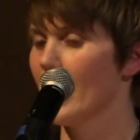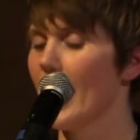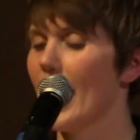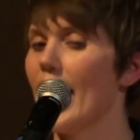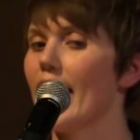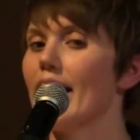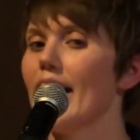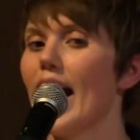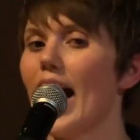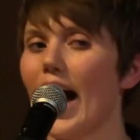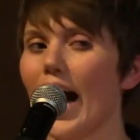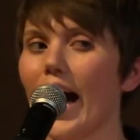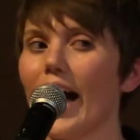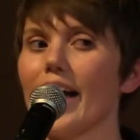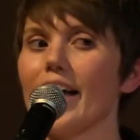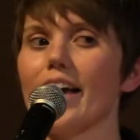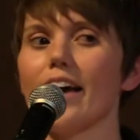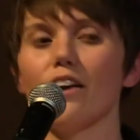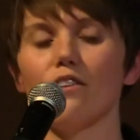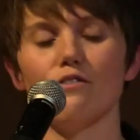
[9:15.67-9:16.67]
and I
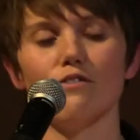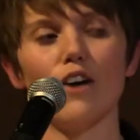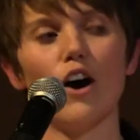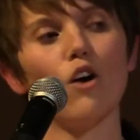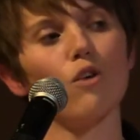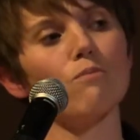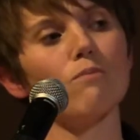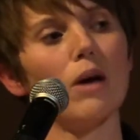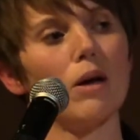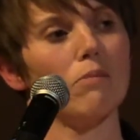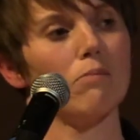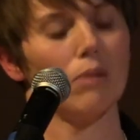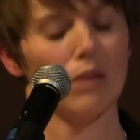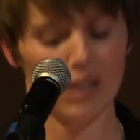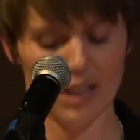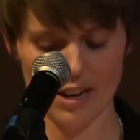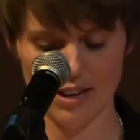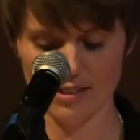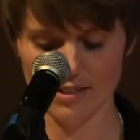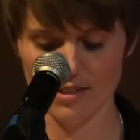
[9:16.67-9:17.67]
had found my
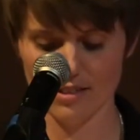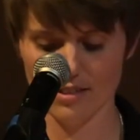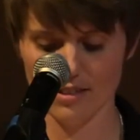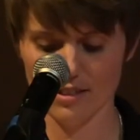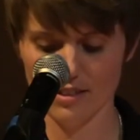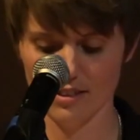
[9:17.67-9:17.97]
place.